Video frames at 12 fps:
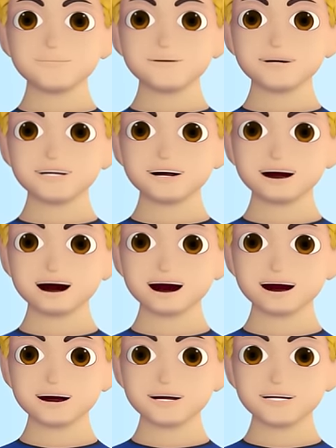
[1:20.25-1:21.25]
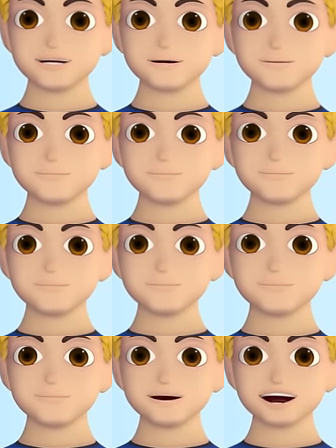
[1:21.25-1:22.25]
Can you say
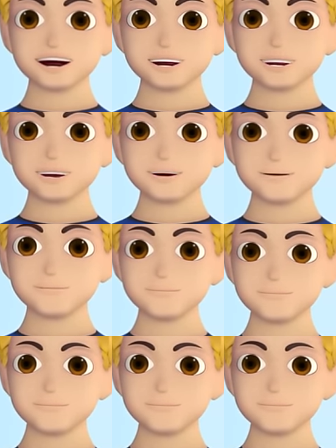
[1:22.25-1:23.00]
ant?